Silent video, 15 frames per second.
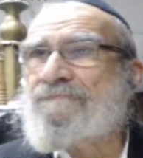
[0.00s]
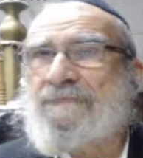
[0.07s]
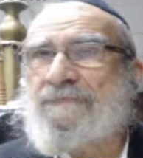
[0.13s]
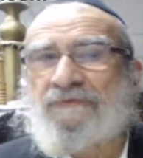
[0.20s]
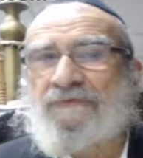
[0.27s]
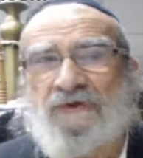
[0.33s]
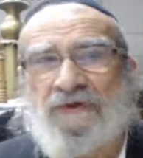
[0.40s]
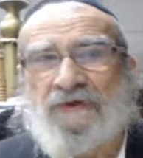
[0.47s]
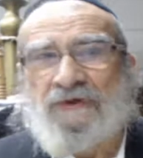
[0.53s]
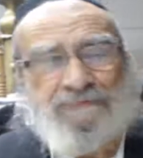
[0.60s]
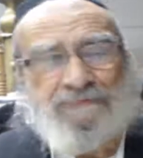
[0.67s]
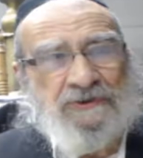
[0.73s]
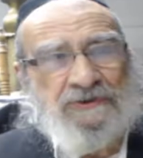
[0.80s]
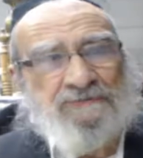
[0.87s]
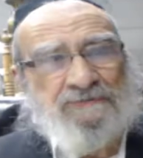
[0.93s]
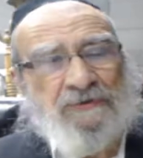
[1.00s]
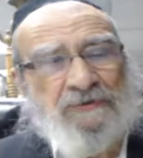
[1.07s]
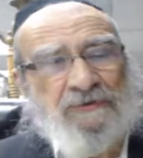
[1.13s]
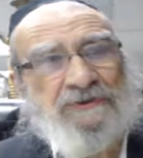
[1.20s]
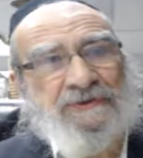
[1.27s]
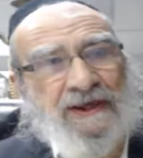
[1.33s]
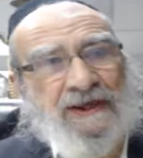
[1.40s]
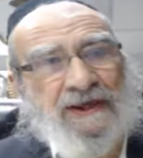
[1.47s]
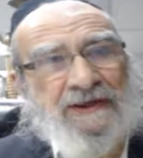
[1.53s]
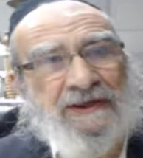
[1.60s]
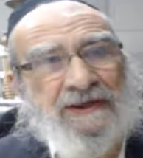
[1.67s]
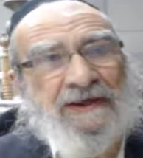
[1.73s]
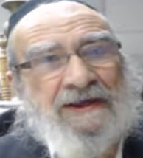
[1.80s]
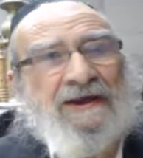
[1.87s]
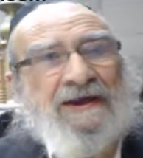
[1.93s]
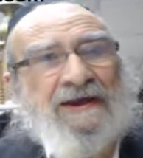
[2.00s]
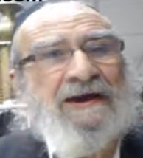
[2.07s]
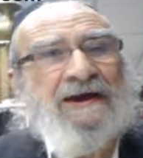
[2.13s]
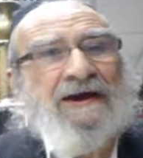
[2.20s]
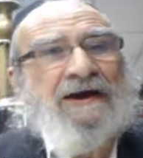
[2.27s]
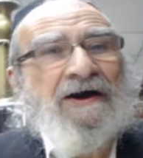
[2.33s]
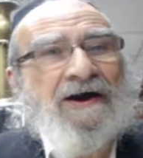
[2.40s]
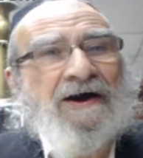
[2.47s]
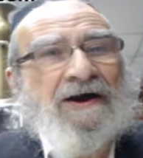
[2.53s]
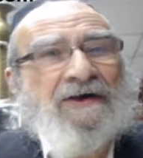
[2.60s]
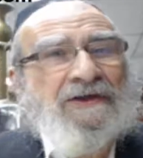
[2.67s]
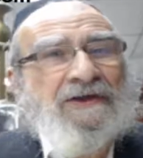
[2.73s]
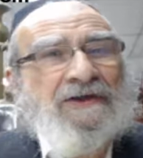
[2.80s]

You have to capture the spirit on